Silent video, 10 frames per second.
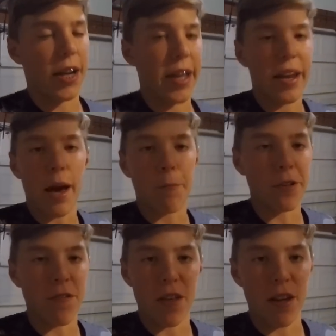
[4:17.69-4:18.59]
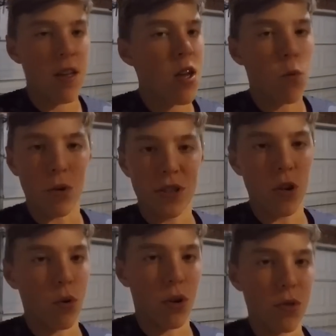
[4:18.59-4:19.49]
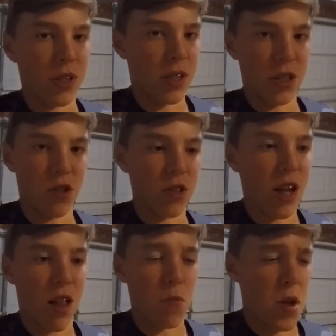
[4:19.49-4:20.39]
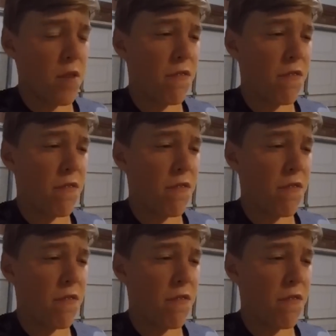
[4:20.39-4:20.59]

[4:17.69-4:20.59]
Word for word: I cannot believe that we're so close to this year's Halloween.